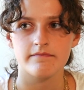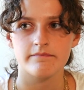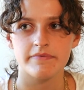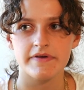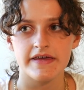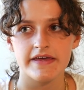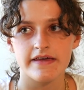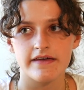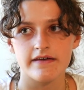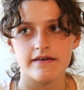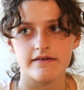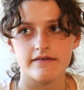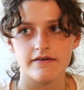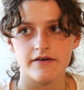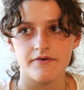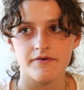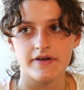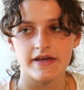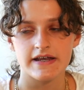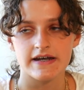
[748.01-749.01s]
being
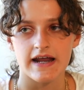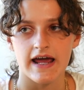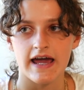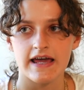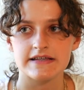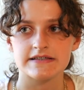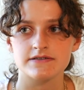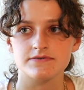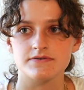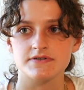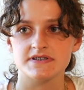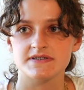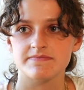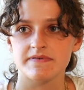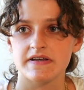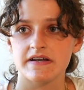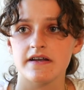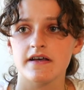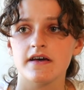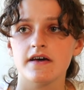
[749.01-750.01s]
going into high school, it's
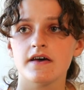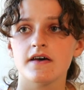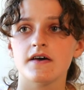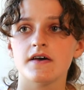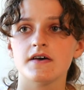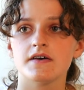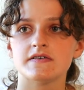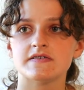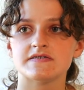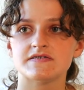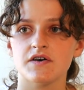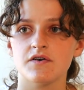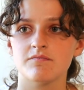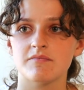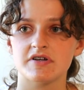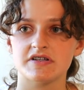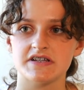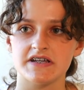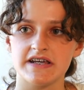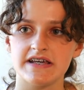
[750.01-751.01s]
been so
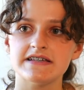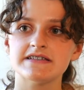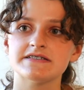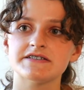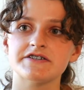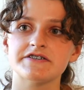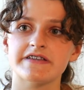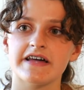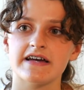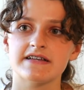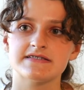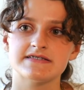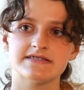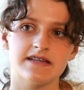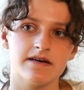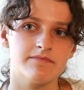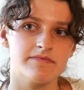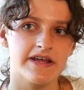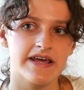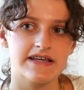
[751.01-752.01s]
much easier that
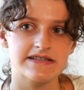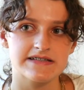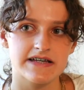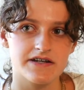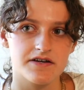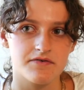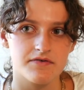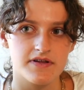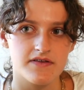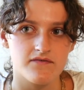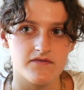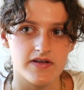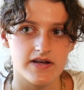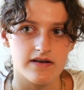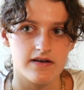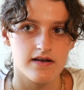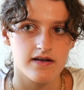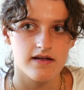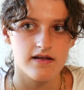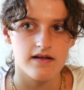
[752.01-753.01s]
some days I don't
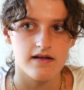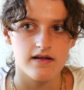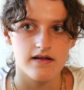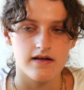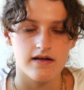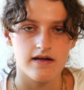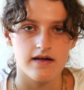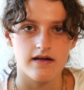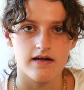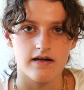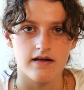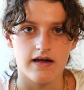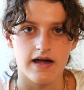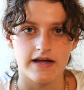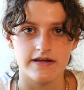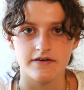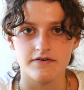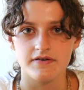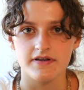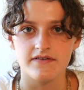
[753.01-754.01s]

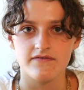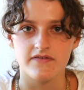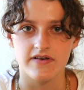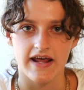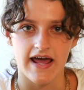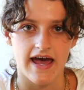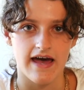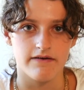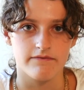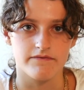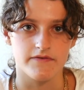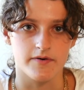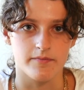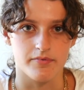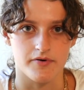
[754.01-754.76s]
even have a